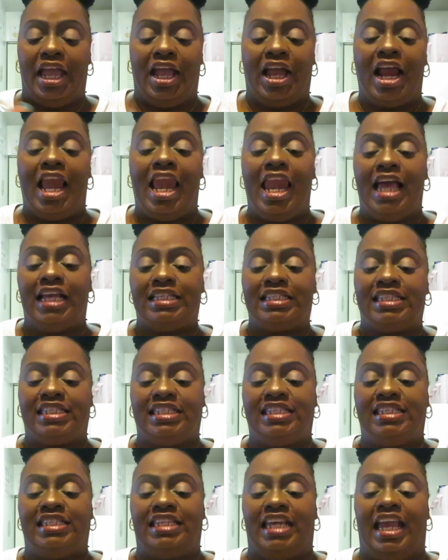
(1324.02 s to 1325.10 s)
eh, let's
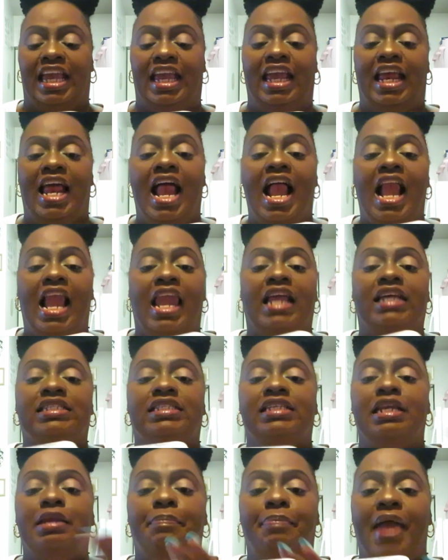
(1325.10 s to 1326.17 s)
see.
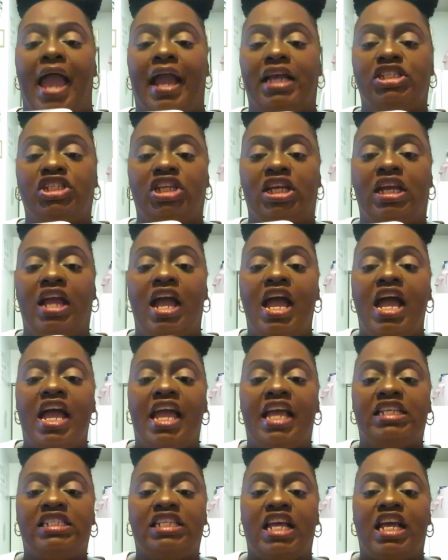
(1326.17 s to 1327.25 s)
Let's see the packaging.
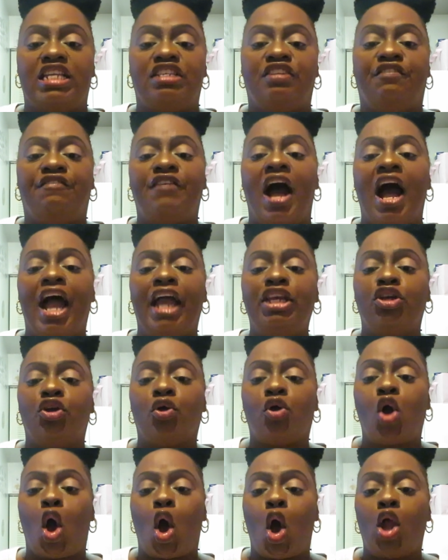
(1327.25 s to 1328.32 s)
It says, find
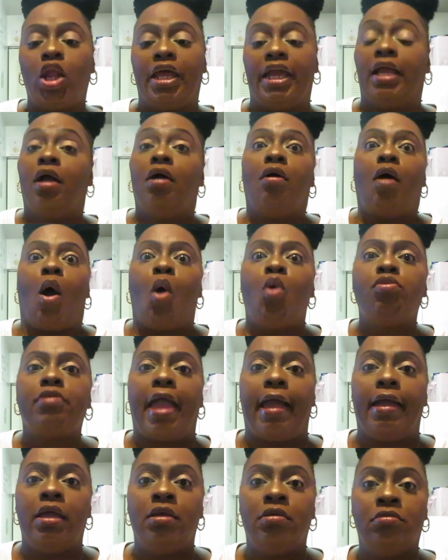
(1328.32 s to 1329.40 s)
your calling.
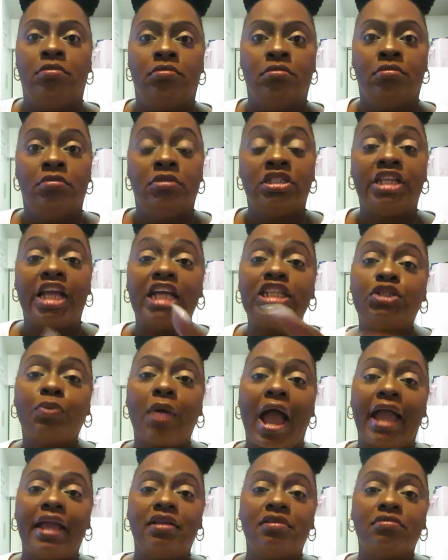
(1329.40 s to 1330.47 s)
Okay, that's
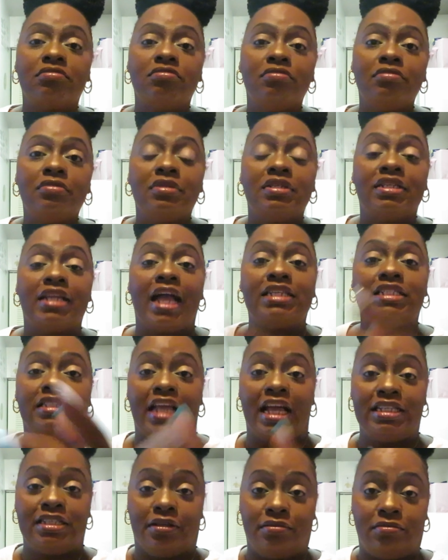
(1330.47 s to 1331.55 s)
right. That's,
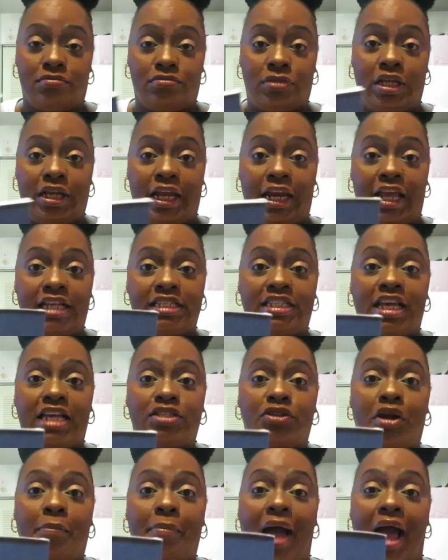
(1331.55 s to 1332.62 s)
that's, a, look at it, it
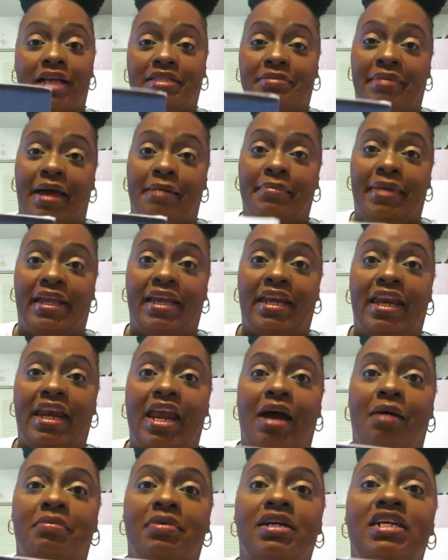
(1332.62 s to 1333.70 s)
says on the box, I'm not making it
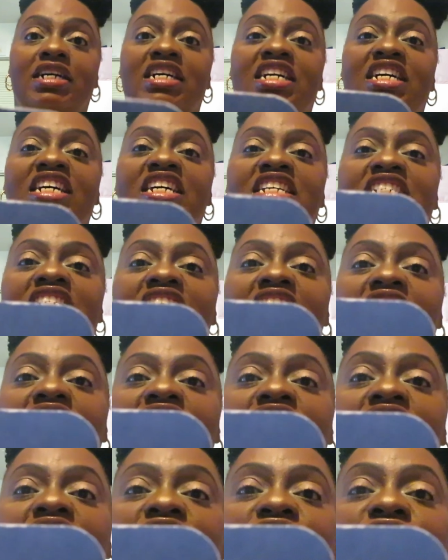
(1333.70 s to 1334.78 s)
up. It
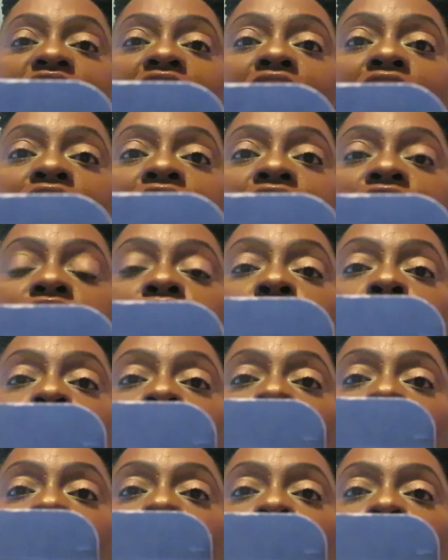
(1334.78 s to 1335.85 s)
says, find
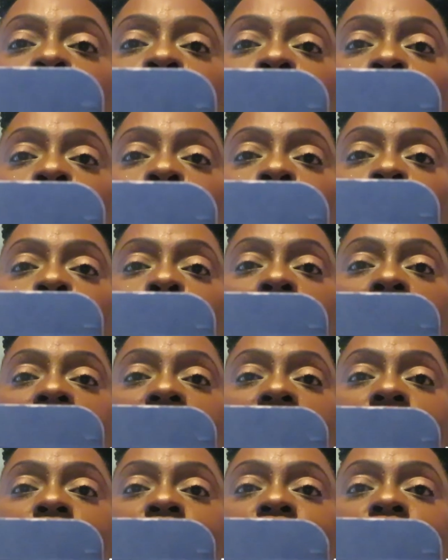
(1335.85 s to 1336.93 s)
your
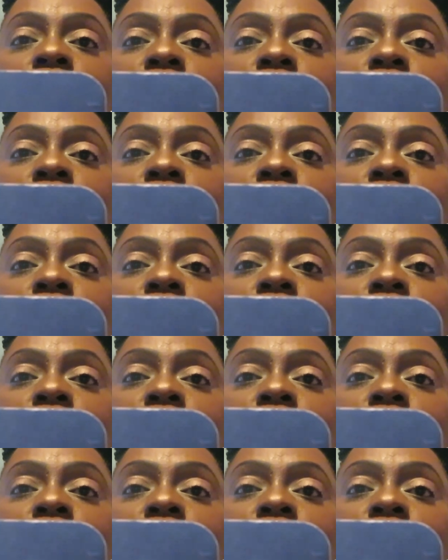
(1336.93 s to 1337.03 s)
calling.